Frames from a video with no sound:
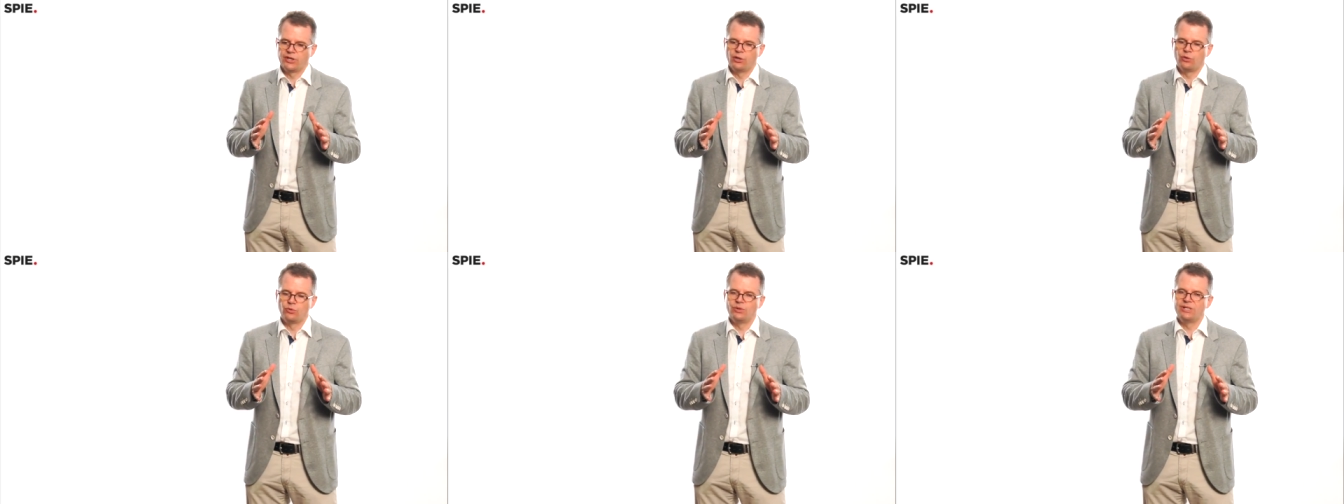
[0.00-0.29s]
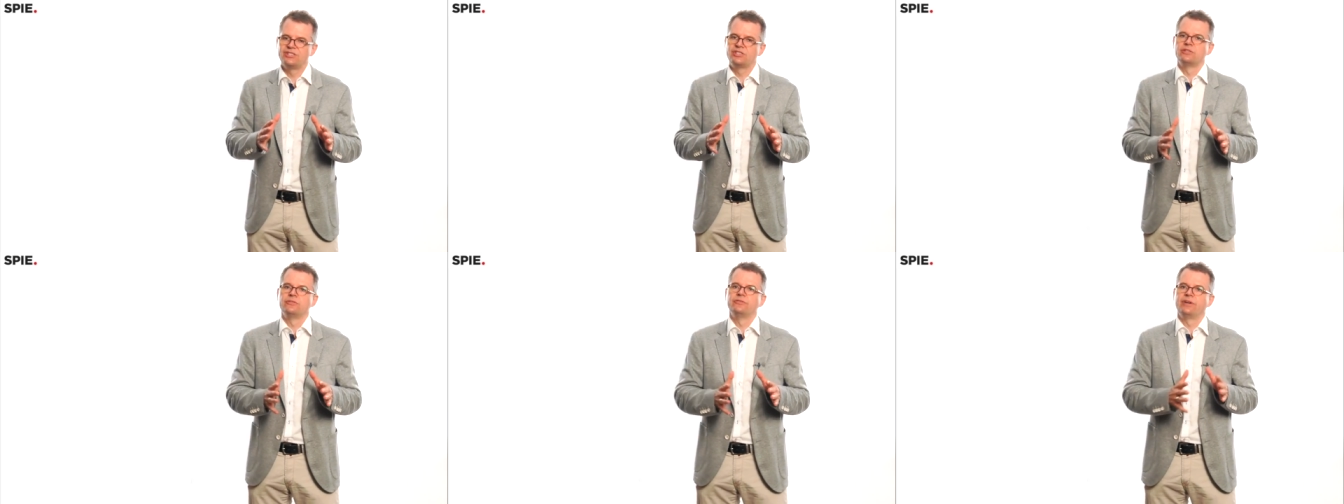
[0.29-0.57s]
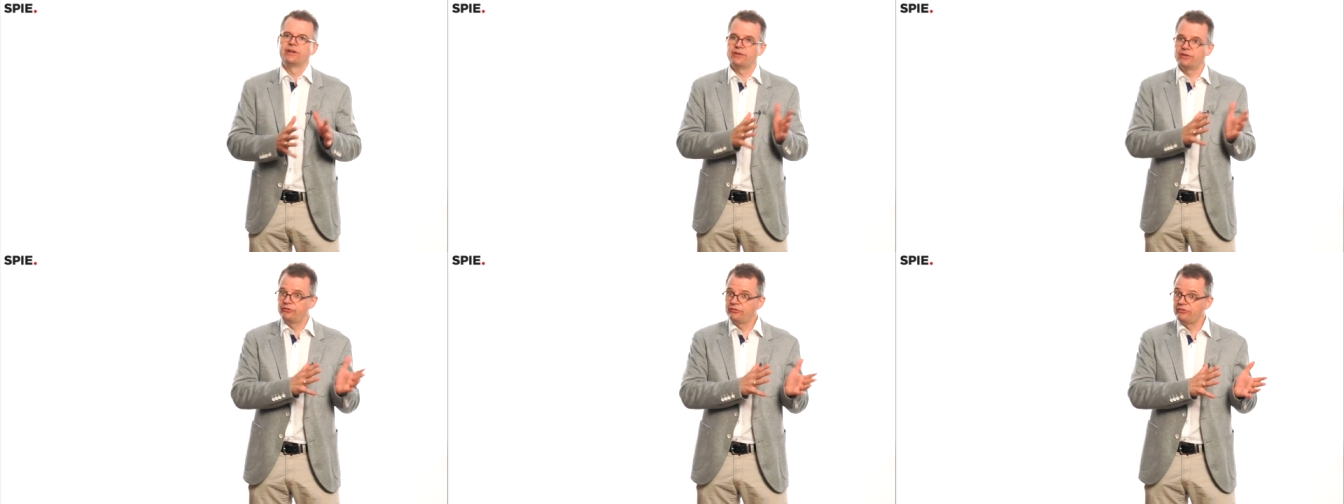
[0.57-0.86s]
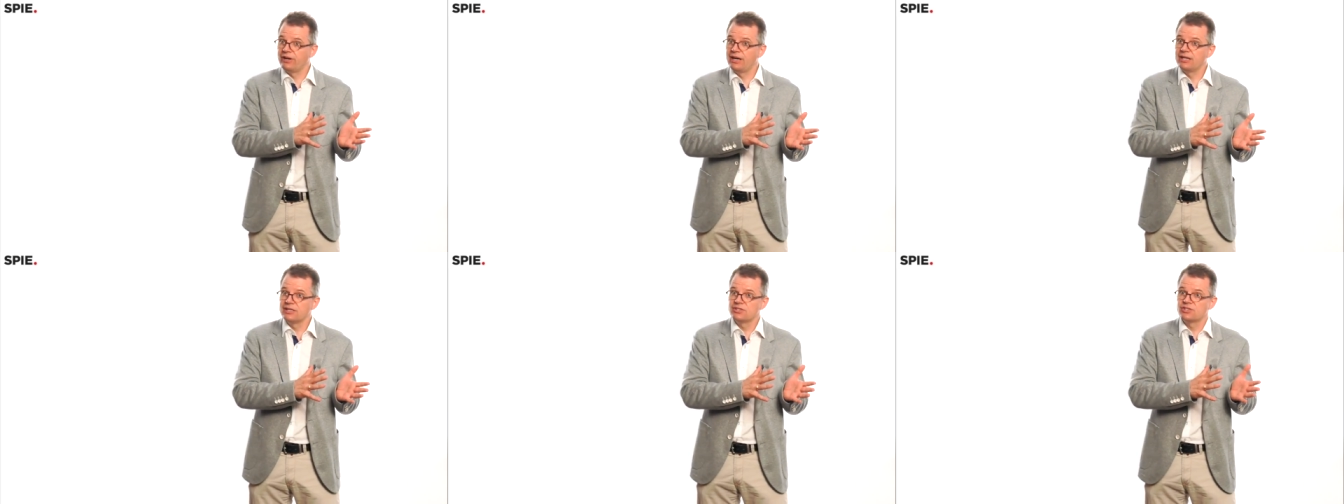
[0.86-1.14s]
arisen very
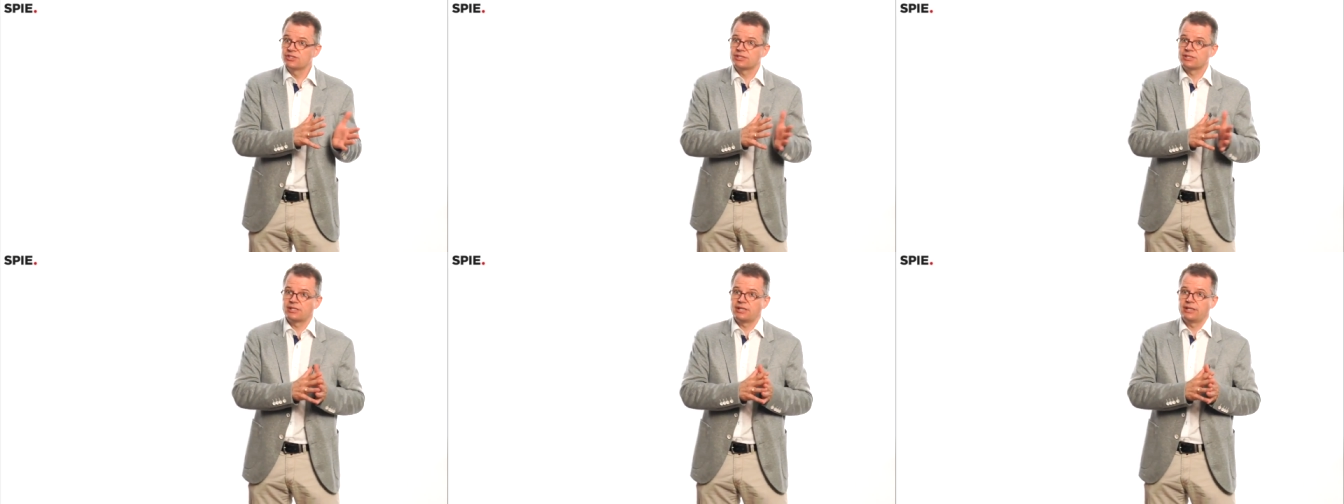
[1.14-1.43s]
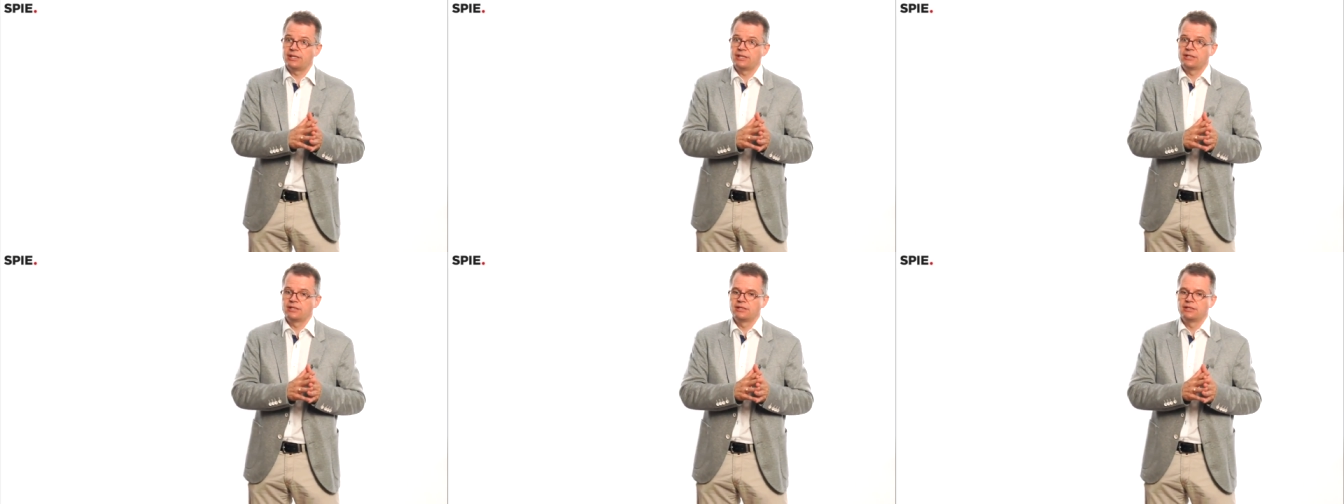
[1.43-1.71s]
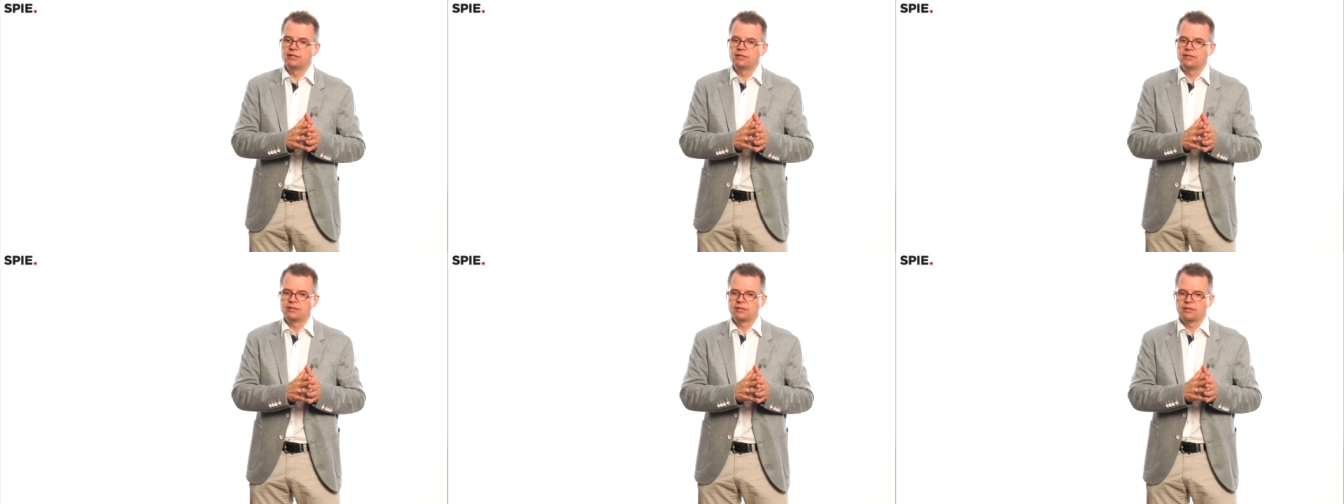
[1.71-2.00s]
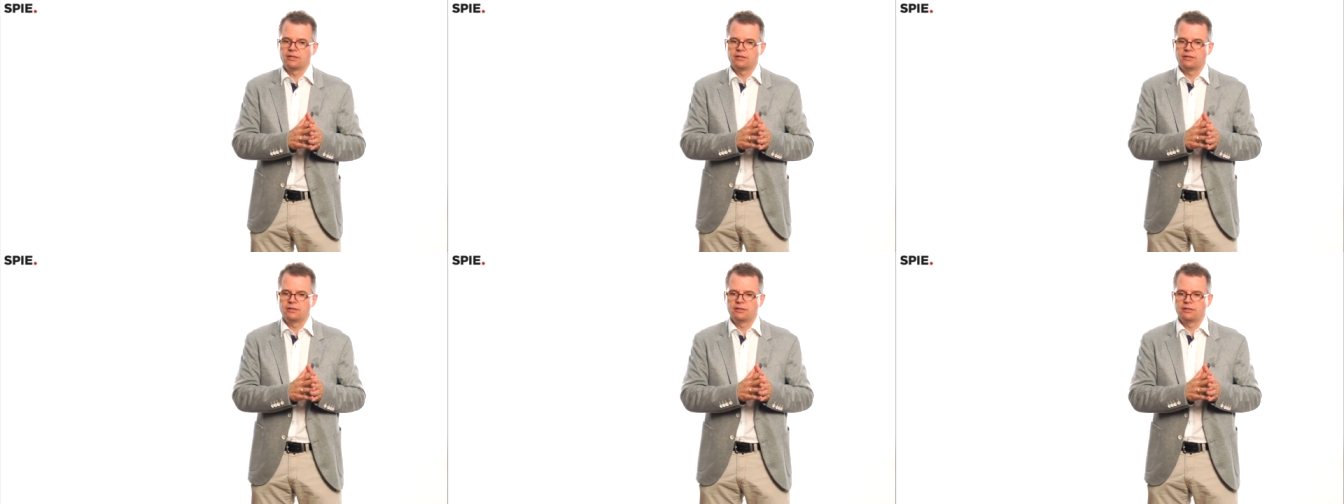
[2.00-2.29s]
fast and
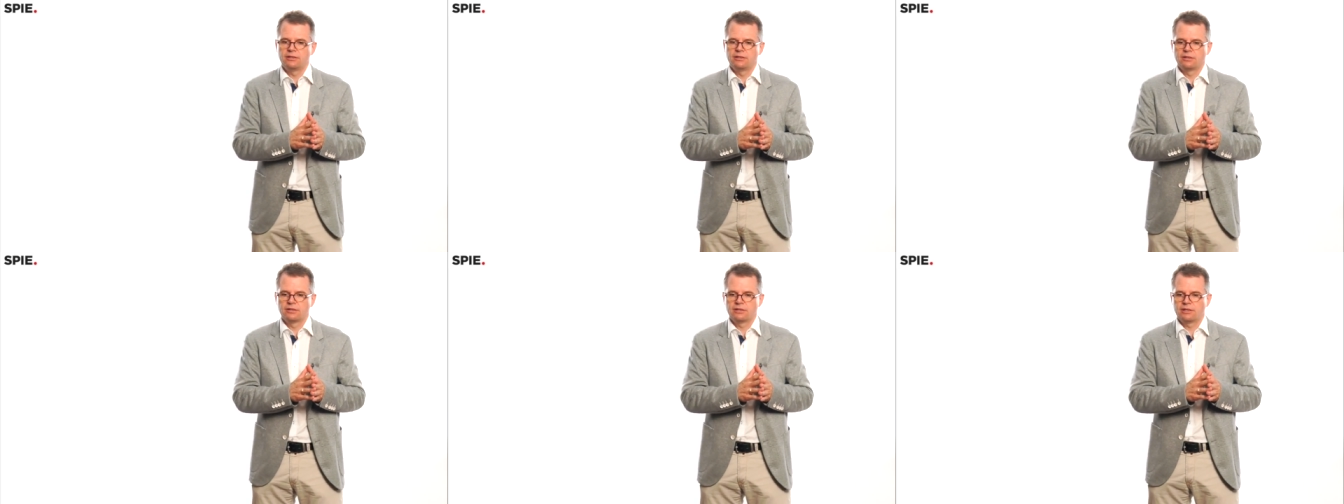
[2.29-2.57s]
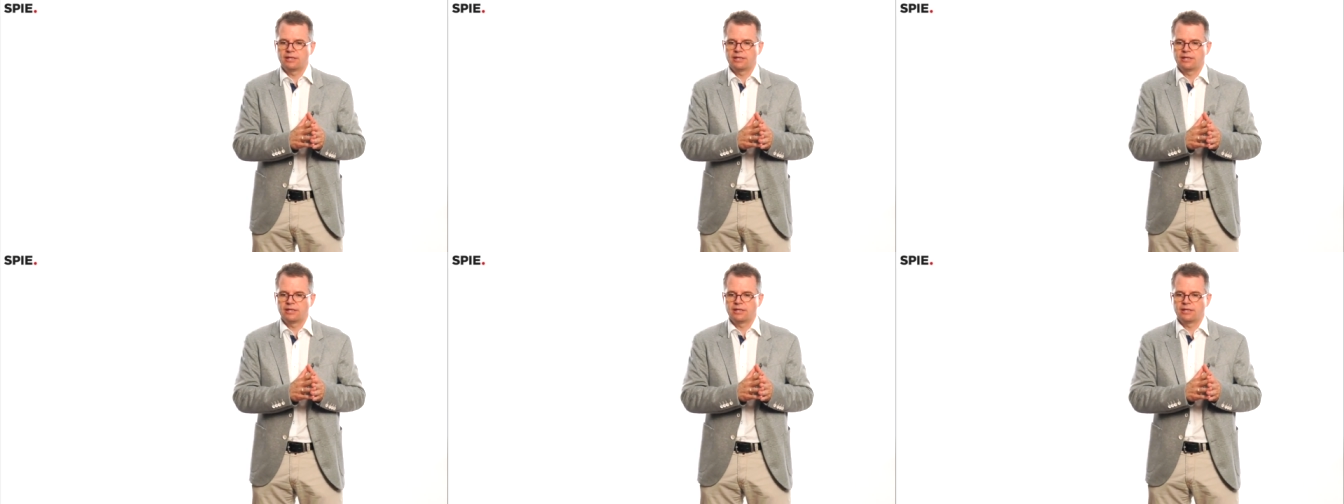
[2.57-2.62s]
uh,